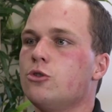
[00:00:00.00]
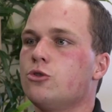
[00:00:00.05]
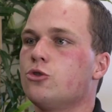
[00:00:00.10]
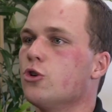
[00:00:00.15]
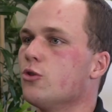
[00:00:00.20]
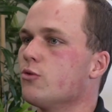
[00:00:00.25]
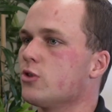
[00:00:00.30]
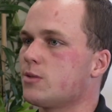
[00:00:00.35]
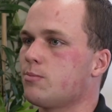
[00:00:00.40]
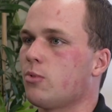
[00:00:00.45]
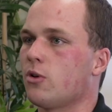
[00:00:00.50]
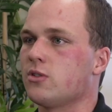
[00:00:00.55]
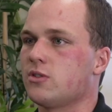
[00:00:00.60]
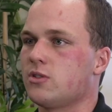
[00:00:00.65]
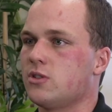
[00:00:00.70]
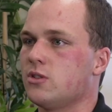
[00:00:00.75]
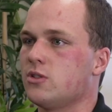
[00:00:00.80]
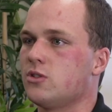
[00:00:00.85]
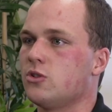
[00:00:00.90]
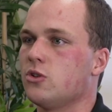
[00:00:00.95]
2
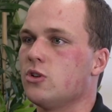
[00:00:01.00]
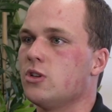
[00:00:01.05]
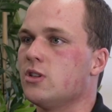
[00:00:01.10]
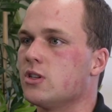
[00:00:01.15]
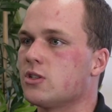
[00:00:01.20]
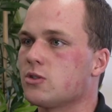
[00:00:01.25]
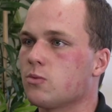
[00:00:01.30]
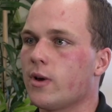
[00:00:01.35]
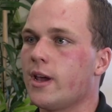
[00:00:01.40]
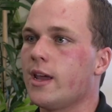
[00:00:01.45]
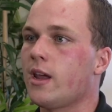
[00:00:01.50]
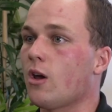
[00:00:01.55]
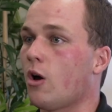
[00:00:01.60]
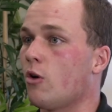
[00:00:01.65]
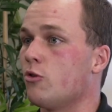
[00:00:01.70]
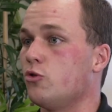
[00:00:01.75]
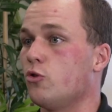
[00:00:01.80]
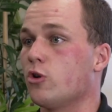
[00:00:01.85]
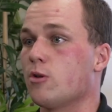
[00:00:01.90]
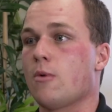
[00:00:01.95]
responses to you this week.
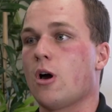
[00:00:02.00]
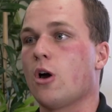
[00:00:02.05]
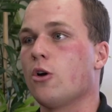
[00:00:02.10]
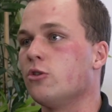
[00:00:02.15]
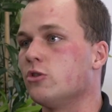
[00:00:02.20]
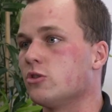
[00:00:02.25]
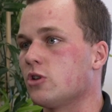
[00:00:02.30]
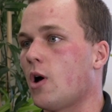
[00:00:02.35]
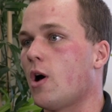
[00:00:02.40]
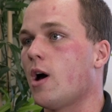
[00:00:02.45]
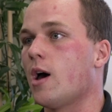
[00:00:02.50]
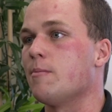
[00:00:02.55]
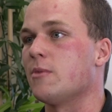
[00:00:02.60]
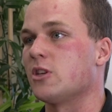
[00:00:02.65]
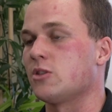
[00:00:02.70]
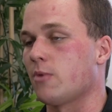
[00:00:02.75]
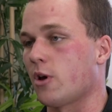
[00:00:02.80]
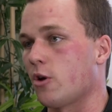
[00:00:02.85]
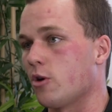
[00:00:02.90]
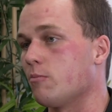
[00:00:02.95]
I'll do it at my own time
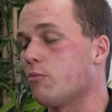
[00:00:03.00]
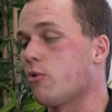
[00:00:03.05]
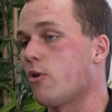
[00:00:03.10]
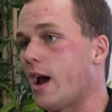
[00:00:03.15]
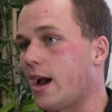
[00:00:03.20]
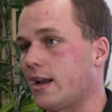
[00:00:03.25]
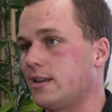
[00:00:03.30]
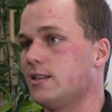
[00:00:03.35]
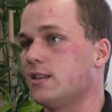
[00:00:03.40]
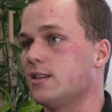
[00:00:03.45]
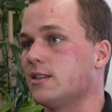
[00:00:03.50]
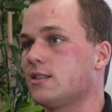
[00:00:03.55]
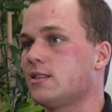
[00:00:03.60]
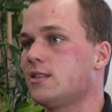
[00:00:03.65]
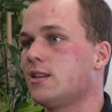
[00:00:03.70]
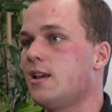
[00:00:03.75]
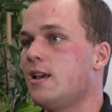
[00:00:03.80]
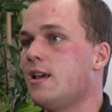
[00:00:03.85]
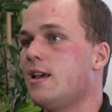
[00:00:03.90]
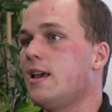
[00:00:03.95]
as my own practice.